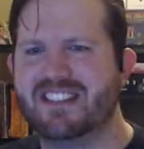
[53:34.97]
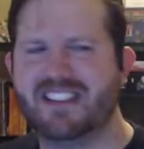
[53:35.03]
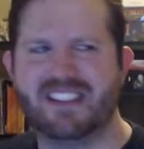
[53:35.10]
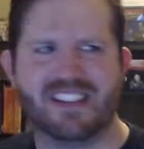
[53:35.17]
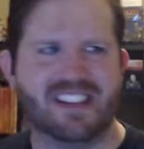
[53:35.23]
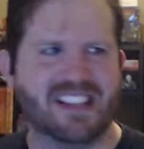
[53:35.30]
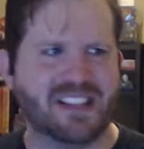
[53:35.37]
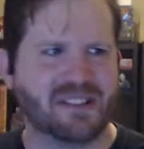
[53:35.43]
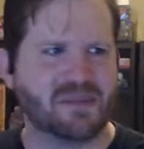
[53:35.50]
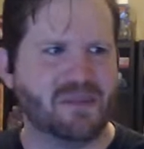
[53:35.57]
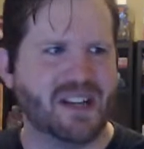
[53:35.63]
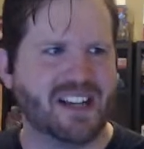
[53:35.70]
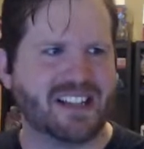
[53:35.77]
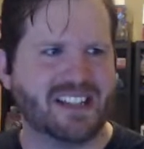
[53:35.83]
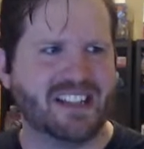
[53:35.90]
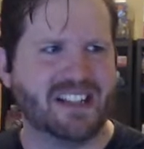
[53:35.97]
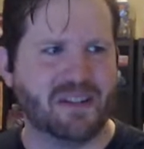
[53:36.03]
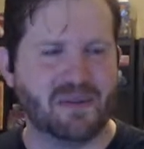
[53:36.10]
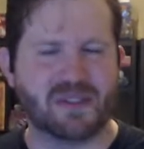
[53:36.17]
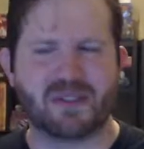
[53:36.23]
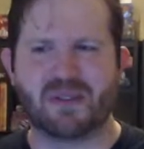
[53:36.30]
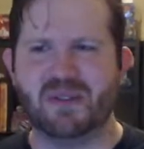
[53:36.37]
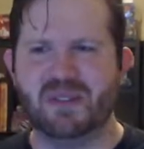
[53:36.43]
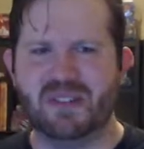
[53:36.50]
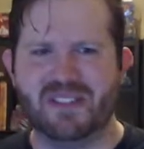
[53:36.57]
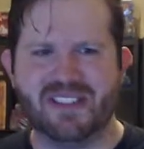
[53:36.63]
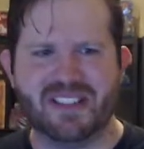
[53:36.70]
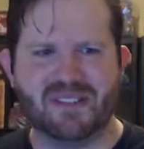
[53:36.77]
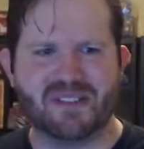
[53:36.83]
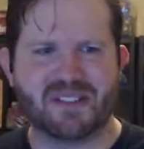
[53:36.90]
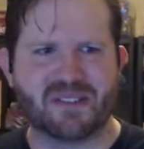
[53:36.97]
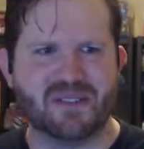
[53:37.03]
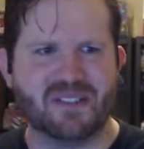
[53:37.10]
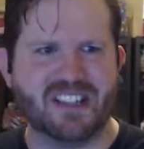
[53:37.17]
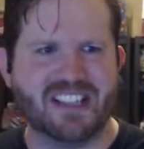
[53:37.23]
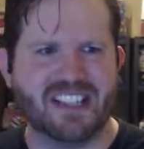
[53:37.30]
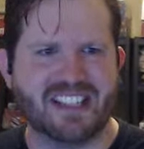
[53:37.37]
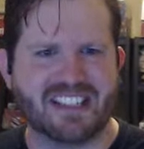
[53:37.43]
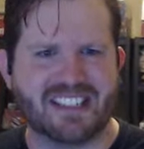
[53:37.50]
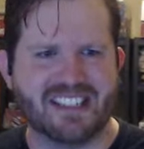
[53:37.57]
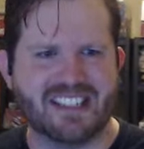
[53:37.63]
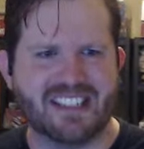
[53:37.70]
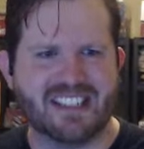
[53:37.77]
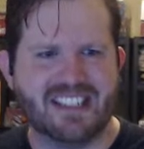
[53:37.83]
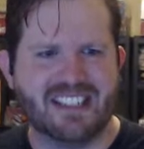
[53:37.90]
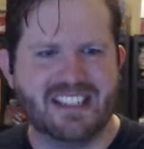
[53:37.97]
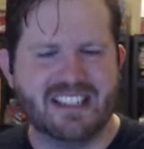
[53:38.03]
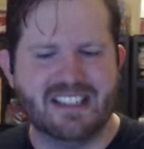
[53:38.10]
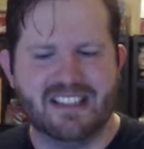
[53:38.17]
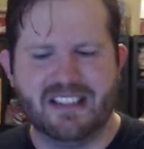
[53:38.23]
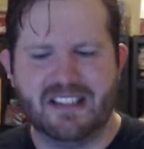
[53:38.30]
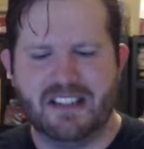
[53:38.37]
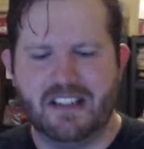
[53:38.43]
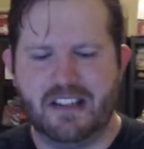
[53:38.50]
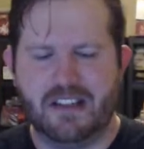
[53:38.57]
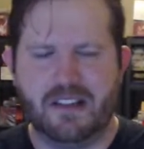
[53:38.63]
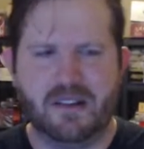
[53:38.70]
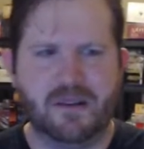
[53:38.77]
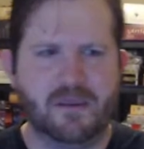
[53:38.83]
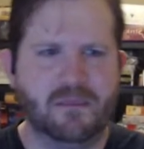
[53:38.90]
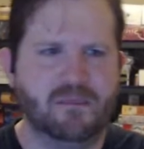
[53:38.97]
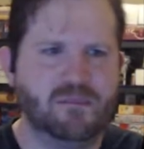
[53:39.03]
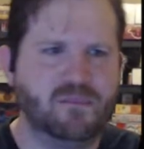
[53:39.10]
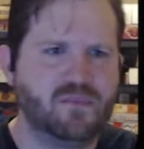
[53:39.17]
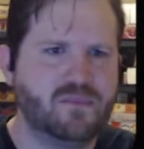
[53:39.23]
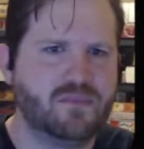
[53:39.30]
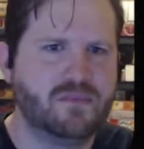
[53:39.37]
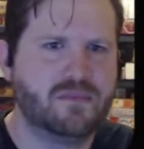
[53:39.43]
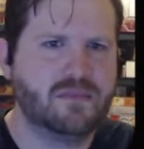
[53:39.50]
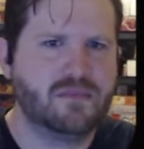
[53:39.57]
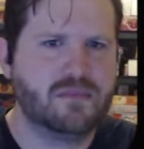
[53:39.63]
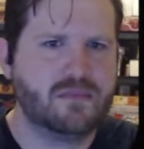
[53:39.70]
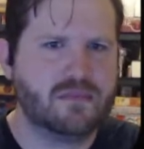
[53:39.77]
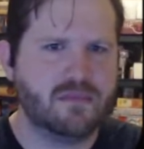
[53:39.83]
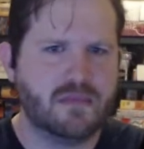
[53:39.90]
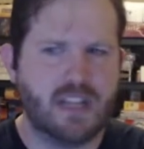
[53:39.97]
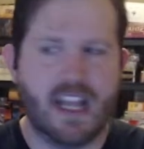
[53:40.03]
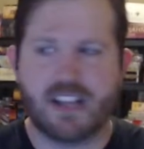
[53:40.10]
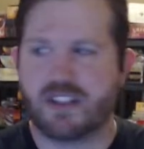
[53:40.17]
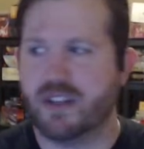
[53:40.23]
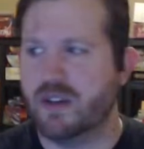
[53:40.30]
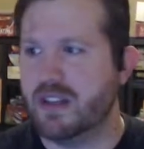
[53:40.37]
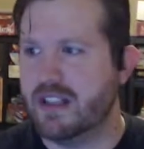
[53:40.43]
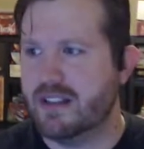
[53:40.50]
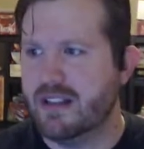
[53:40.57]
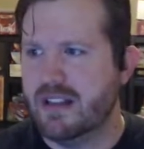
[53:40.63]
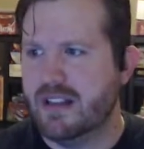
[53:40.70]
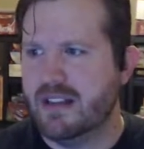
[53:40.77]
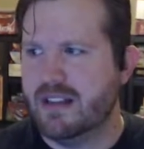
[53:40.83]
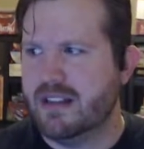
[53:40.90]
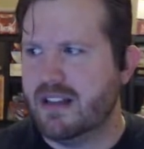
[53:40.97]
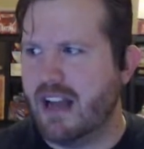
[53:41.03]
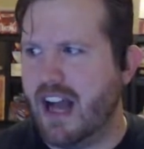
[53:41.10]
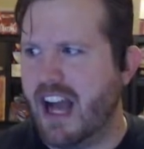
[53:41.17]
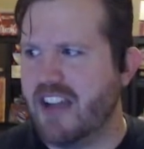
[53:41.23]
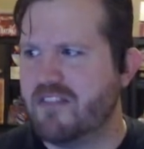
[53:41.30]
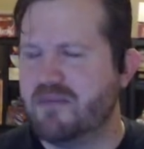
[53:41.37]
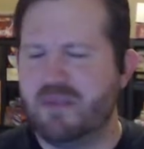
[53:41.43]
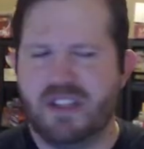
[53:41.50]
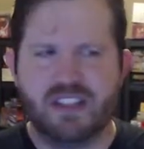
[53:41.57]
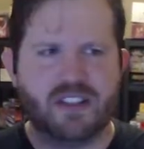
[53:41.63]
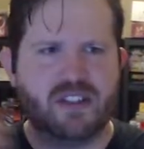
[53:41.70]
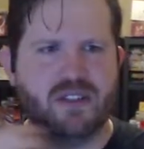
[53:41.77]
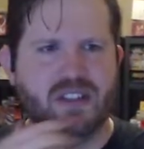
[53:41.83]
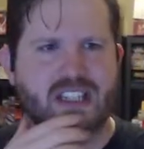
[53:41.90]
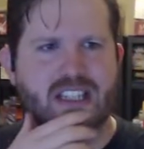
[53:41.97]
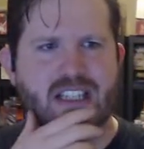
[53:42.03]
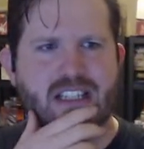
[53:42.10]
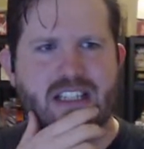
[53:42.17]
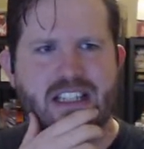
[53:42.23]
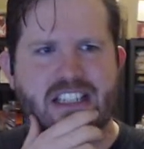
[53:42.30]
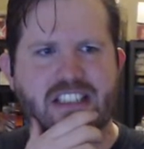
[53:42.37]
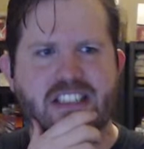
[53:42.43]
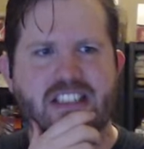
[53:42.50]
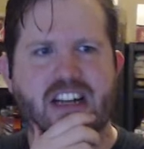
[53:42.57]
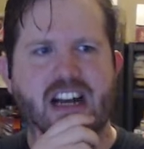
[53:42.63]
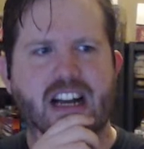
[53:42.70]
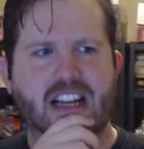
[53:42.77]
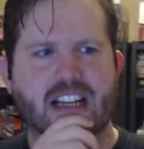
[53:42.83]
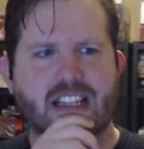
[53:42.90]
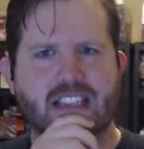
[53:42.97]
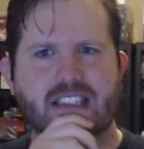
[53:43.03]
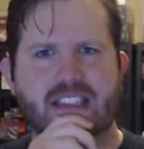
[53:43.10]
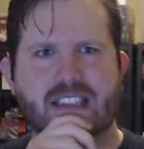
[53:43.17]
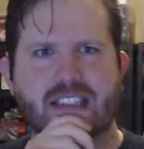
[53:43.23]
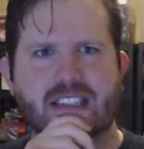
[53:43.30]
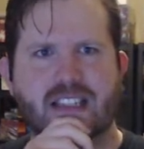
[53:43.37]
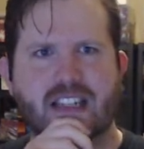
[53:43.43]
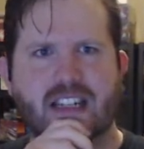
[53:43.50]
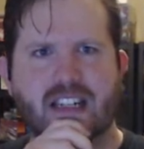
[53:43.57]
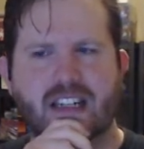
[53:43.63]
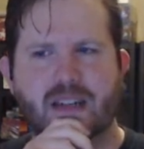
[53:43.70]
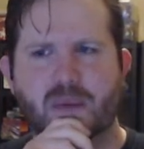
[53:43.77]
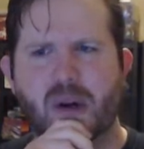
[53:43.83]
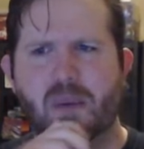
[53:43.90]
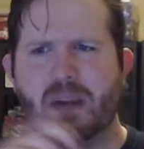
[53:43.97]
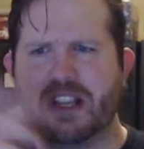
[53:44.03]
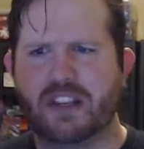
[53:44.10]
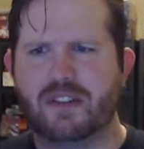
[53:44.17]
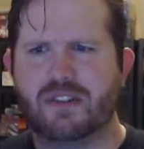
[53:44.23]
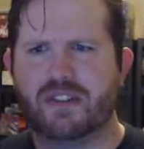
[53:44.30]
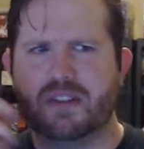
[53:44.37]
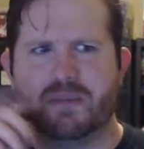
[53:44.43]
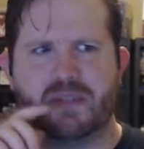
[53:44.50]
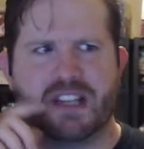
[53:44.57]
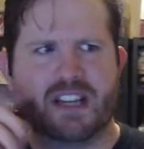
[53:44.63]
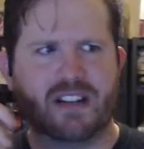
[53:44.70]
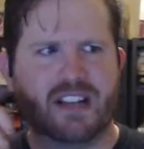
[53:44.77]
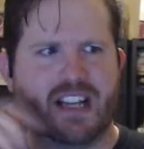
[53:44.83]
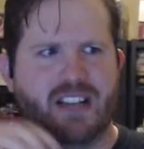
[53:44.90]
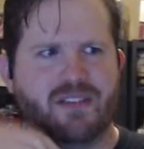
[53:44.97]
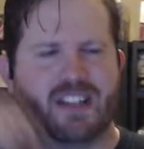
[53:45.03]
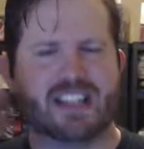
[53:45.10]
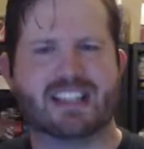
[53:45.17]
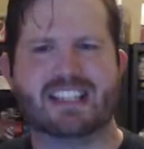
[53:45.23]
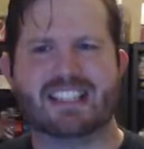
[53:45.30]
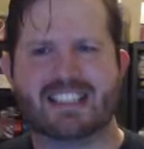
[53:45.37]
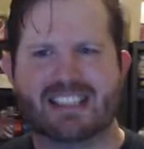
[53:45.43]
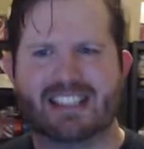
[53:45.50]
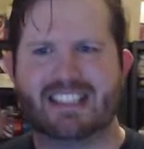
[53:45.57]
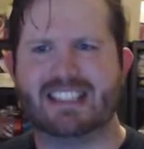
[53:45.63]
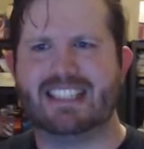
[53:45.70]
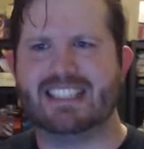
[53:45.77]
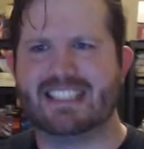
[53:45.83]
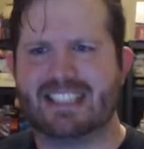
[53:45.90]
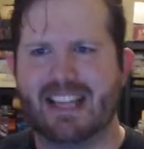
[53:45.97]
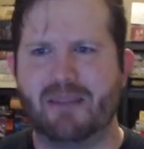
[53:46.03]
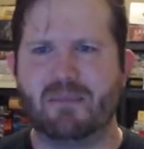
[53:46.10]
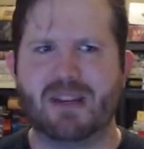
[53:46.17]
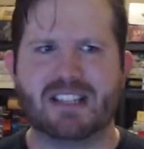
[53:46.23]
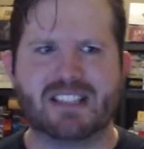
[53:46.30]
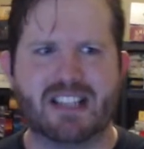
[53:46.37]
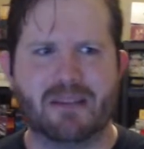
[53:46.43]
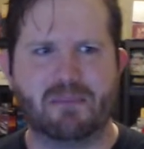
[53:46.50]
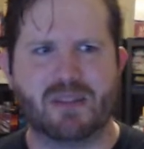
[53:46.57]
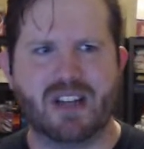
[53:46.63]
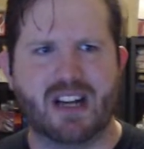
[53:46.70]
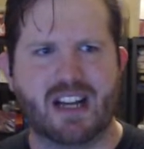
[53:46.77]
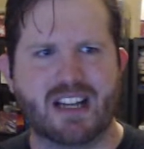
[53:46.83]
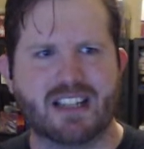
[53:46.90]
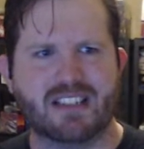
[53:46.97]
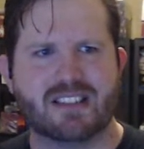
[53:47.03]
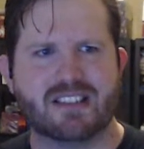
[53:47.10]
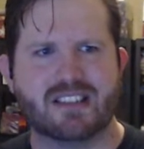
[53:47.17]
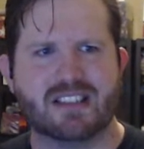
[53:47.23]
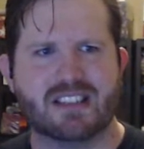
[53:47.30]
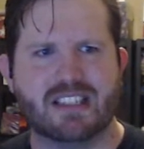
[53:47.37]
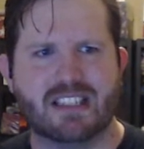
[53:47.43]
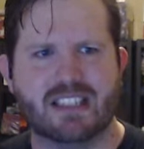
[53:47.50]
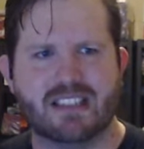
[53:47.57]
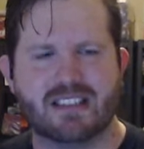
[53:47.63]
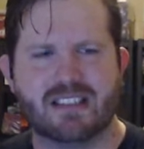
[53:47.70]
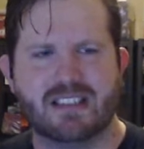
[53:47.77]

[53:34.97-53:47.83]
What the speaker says: things back in. It was cool. I liked it. Yeah, so I've been doing these guides on my YouTube channel. I have like these step-by-step guides to these.